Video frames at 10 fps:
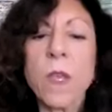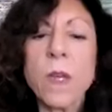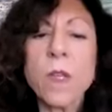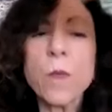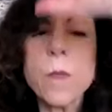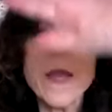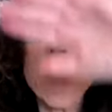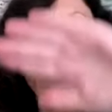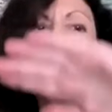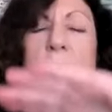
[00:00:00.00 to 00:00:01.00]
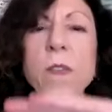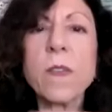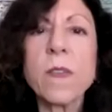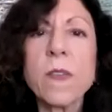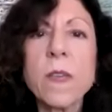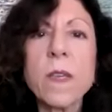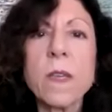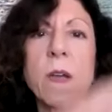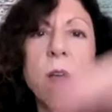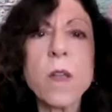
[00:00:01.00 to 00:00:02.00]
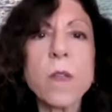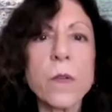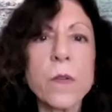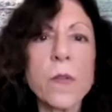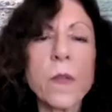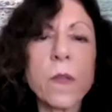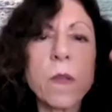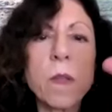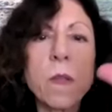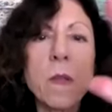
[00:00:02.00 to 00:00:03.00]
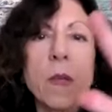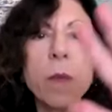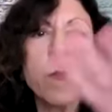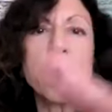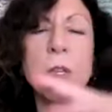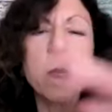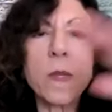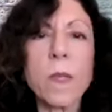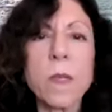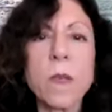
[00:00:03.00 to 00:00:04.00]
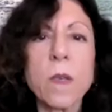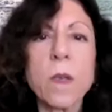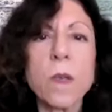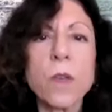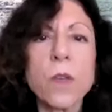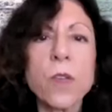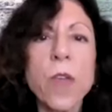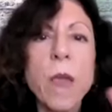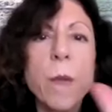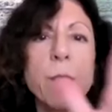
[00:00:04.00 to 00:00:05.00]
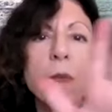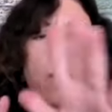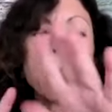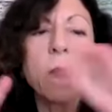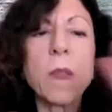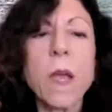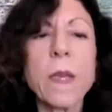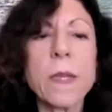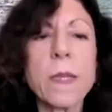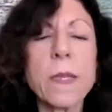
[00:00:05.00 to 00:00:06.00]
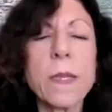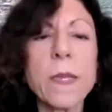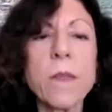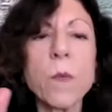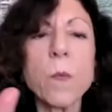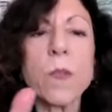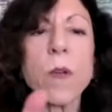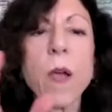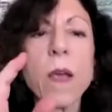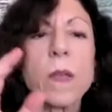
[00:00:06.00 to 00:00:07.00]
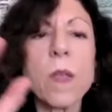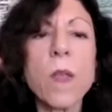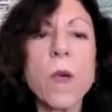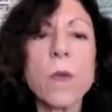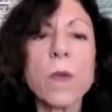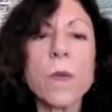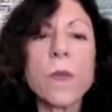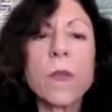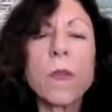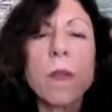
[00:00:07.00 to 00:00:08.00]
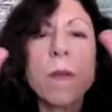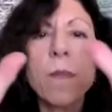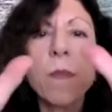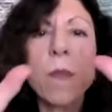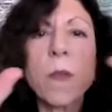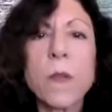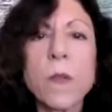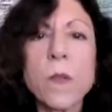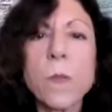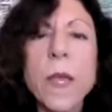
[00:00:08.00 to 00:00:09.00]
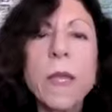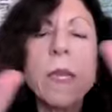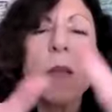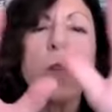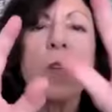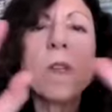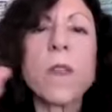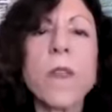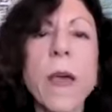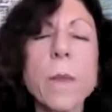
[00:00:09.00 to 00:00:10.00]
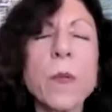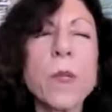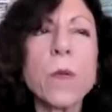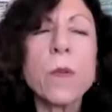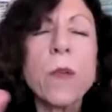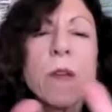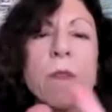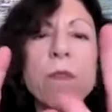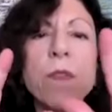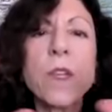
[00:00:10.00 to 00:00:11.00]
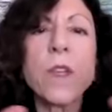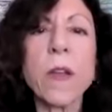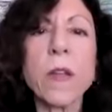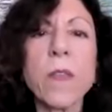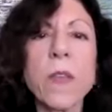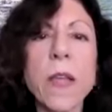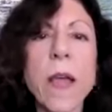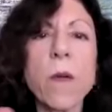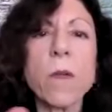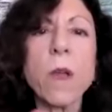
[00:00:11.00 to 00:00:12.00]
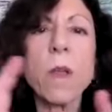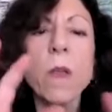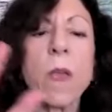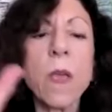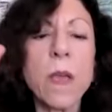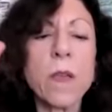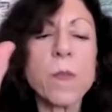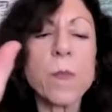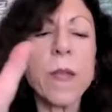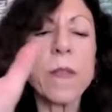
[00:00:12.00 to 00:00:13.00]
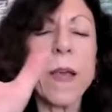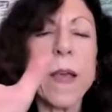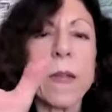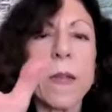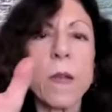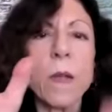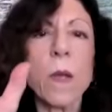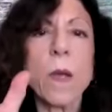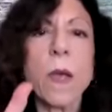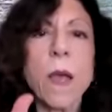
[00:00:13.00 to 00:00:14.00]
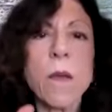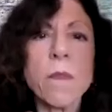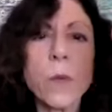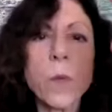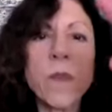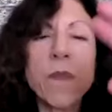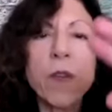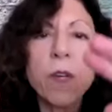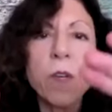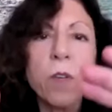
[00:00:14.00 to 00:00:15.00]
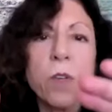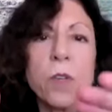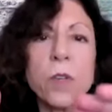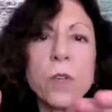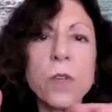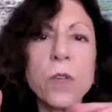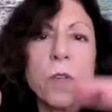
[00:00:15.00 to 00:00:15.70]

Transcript: Now, you may actually see colors, images, shapes, lights, even with your eyes closed. Just pay attention to that, but don't try to figure anything out. I'll explain that after we finish.